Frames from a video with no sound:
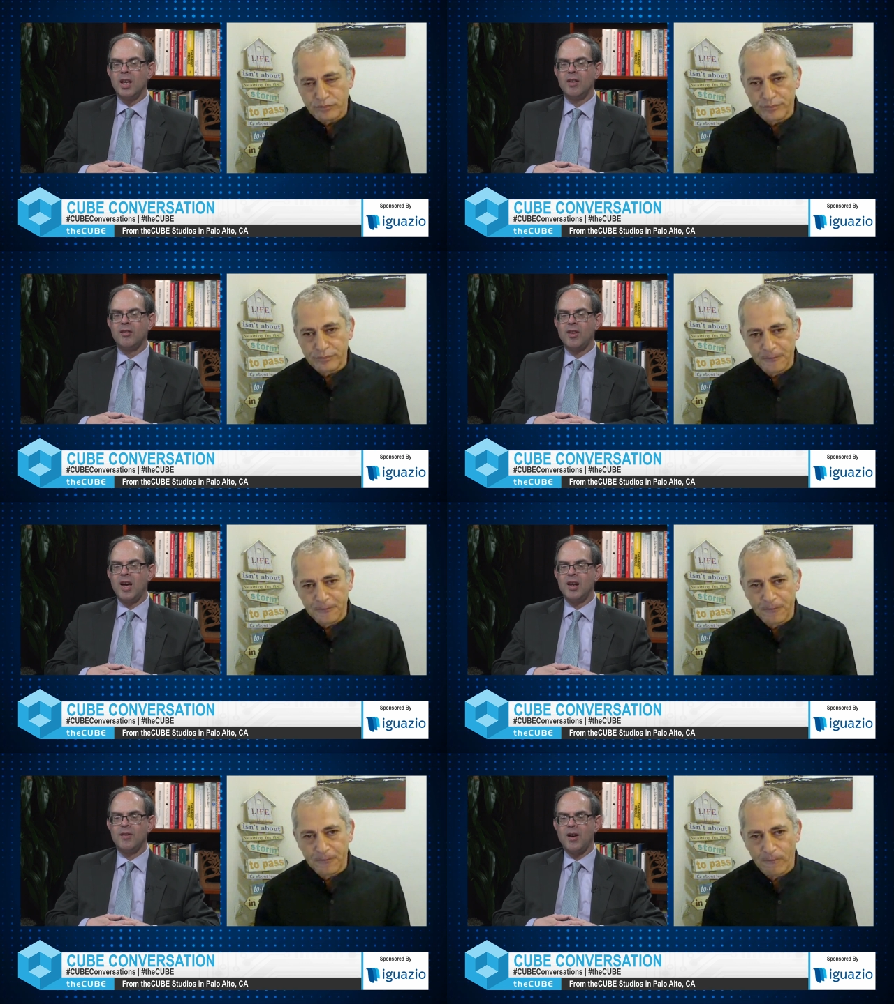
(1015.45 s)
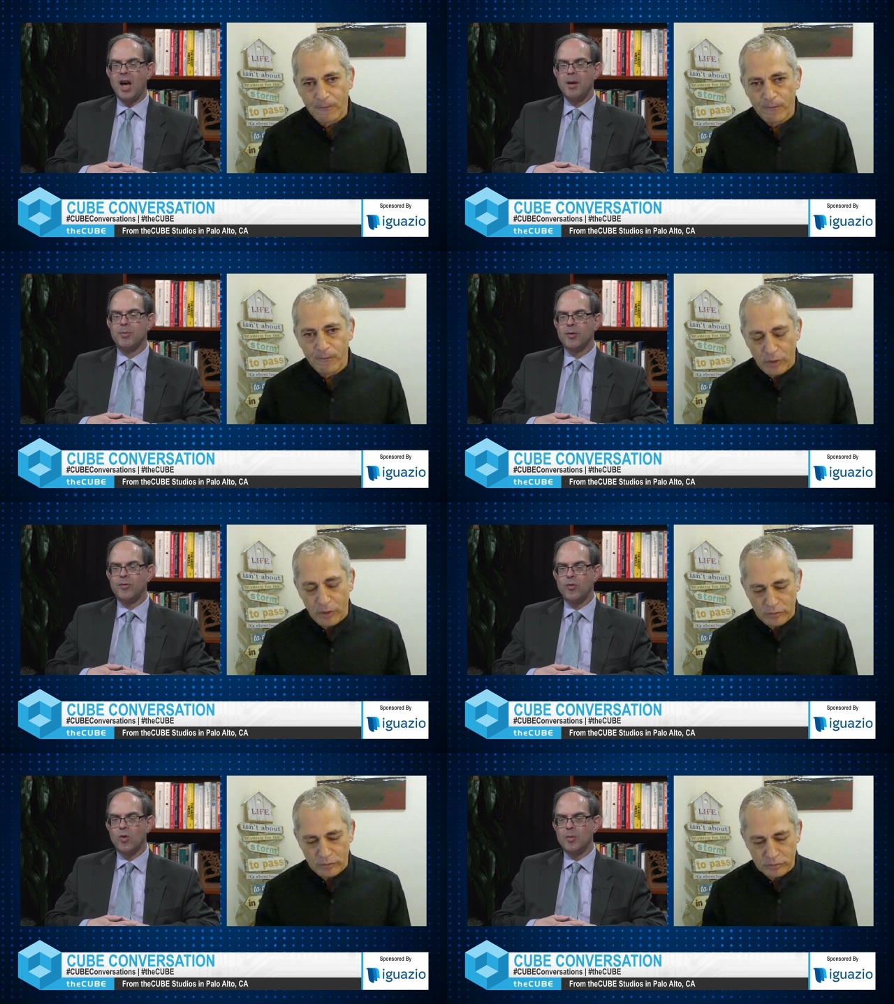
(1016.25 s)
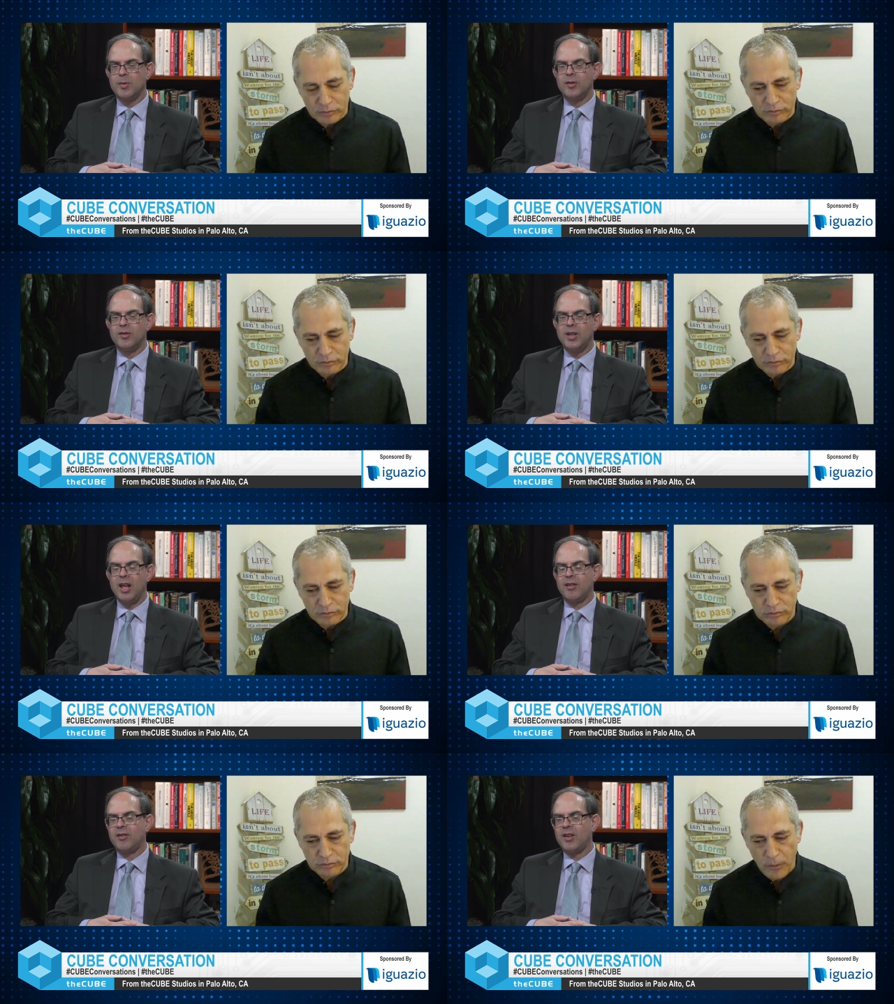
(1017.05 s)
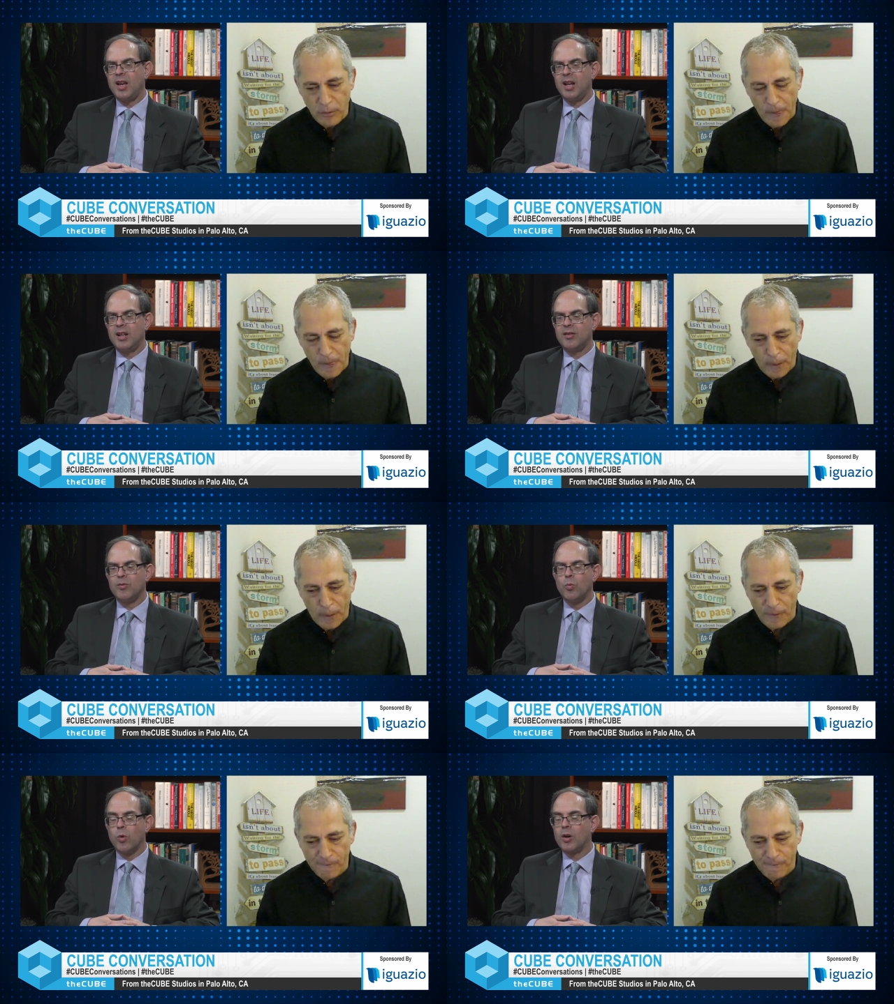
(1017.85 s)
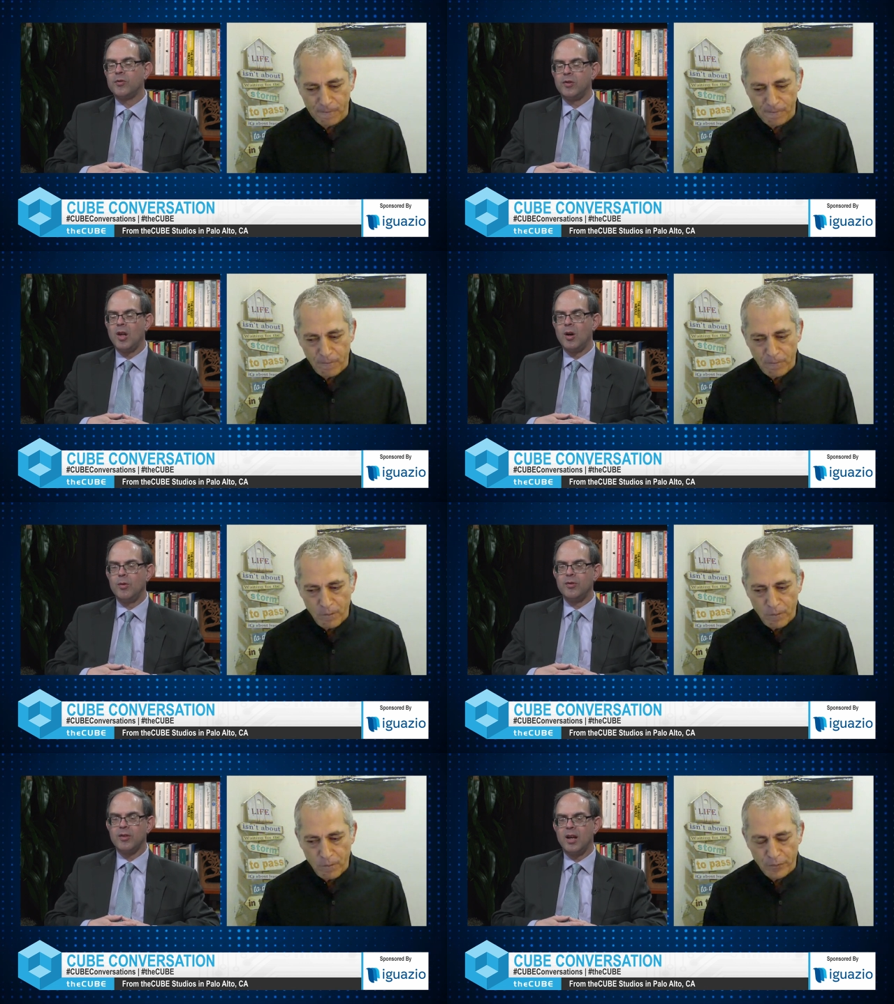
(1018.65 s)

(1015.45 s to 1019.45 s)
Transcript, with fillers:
Speaker 1: inside of high performance data science workflows?